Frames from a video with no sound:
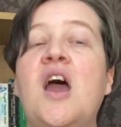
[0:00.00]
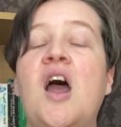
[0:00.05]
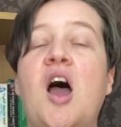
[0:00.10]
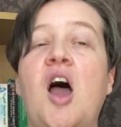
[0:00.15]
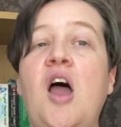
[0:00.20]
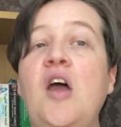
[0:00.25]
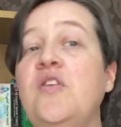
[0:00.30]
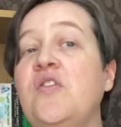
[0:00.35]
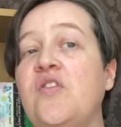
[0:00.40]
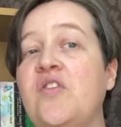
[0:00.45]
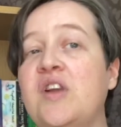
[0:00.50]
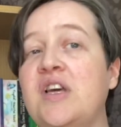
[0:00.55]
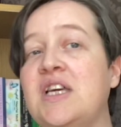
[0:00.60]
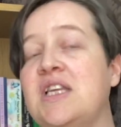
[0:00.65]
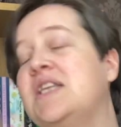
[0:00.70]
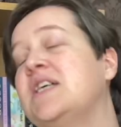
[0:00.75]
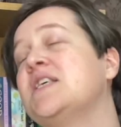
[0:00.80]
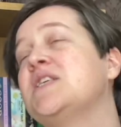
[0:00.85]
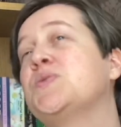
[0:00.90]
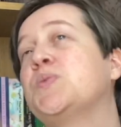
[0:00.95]
Hopefully
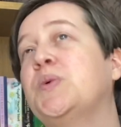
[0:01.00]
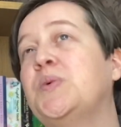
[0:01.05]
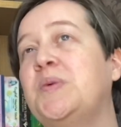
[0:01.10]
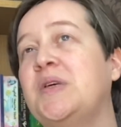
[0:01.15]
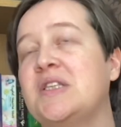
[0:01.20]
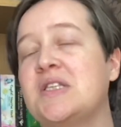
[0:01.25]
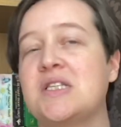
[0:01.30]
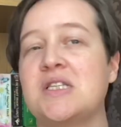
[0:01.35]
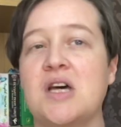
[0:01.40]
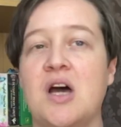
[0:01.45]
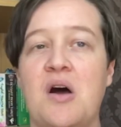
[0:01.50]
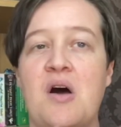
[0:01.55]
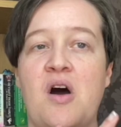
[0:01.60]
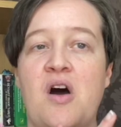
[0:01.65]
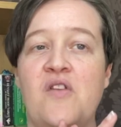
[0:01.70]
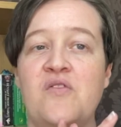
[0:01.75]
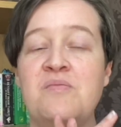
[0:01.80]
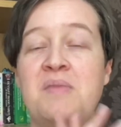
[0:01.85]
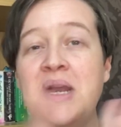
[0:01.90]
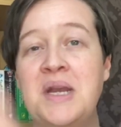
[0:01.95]
this will be the start
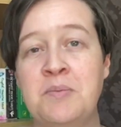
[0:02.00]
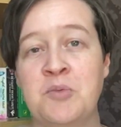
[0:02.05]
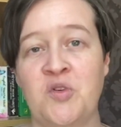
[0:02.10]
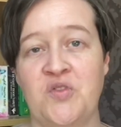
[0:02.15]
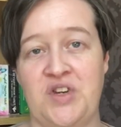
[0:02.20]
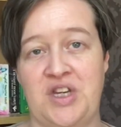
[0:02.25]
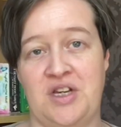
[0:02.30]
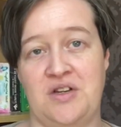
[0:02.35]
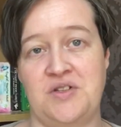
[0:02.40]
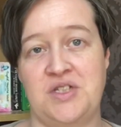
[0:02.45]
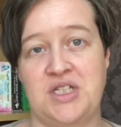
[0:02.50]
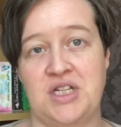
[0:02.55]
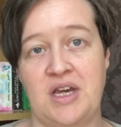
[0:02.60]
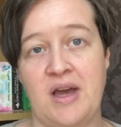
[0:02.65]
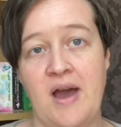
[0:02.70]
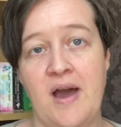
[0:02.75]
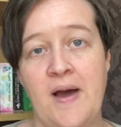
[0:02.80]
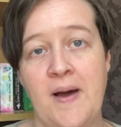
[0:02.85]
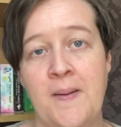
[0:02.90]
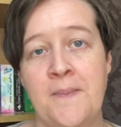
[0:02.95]
of many more videos to
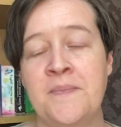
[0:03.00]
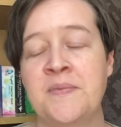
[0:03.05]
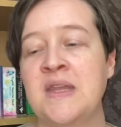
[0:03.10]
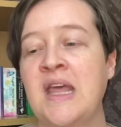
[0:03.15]
come.